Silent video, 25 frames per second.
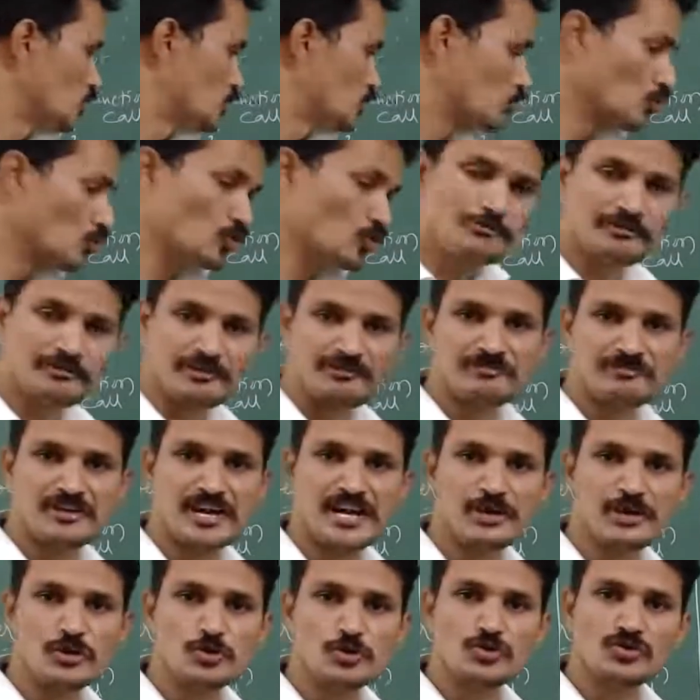
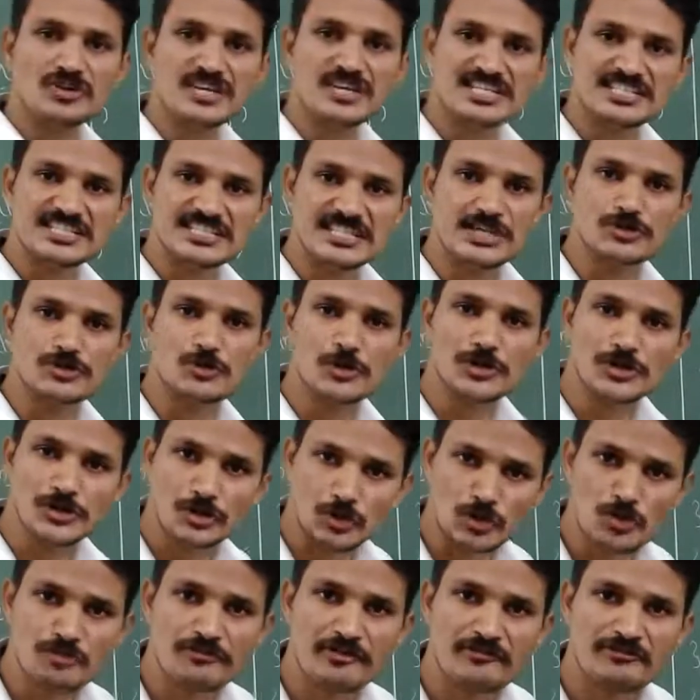252 is equal to
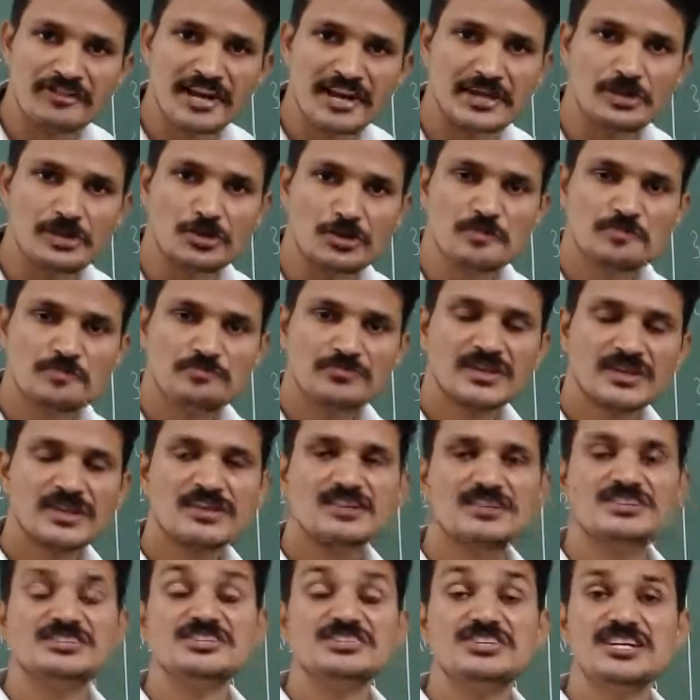252.
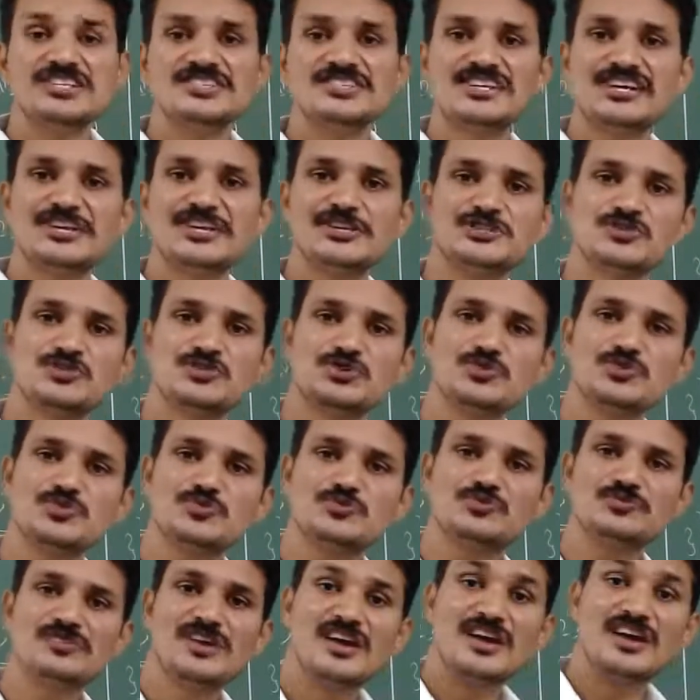Yes, it is
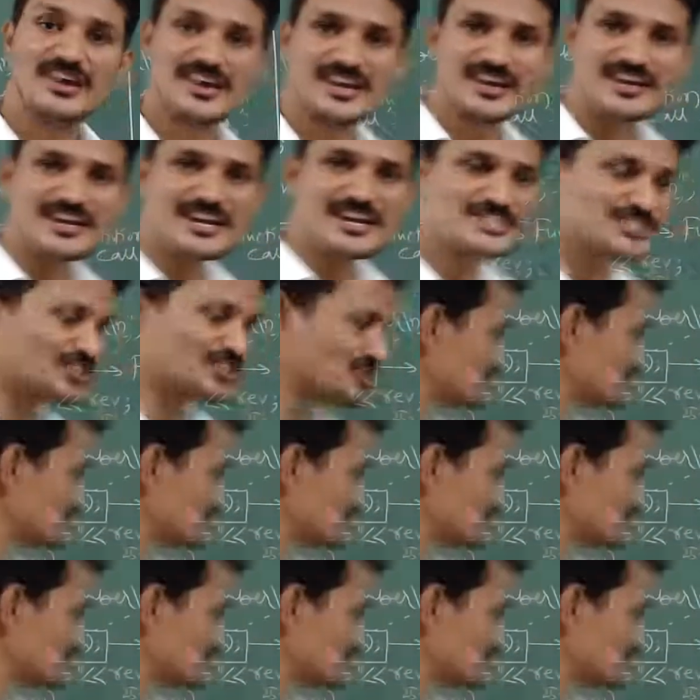true. Condition